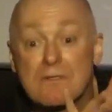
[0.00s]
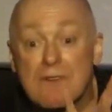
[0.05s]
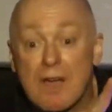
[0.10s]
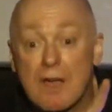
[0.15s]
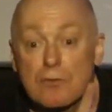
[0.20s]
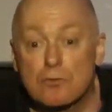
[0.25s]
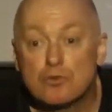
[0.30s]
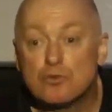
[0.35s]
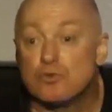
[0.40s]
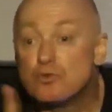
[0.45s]

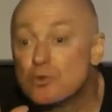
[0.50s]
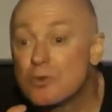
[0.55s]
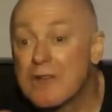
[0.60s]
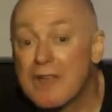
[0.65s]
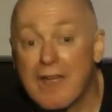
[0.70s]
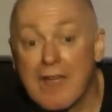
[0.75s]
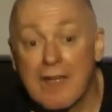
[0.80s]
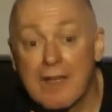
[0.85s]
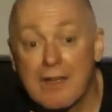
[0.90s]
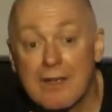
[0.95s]
"And Joseph
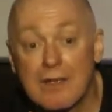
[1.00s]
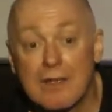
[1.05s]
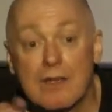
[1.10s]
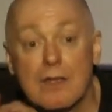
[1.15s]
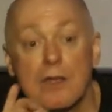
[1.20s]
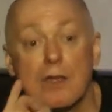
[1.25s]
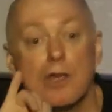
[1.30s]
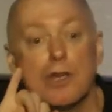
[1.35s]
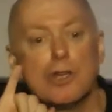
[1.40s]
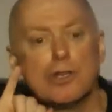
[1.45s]
gave
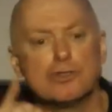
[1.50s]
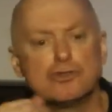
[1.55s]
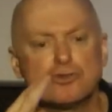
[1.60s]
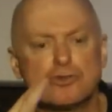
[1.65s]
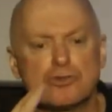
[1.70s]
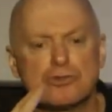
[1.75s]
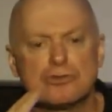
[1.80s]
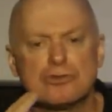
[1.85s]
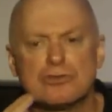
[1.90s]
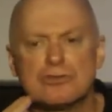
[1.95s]
orders to fill their
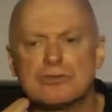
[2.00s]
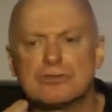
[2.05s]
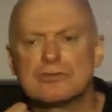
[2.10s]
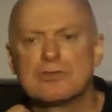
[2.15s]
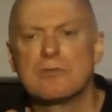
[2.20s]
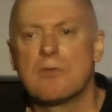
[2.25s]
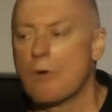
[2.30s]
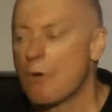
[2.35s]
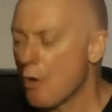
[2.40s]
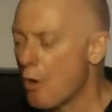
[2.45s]
bags
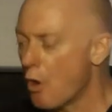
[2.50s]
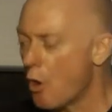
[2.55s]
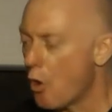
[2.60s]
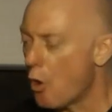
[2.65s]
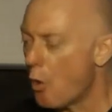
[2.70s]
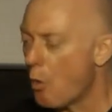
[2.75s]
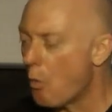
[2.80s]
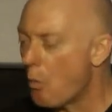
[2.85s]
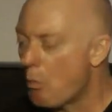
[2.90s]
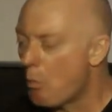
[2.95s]
with grain,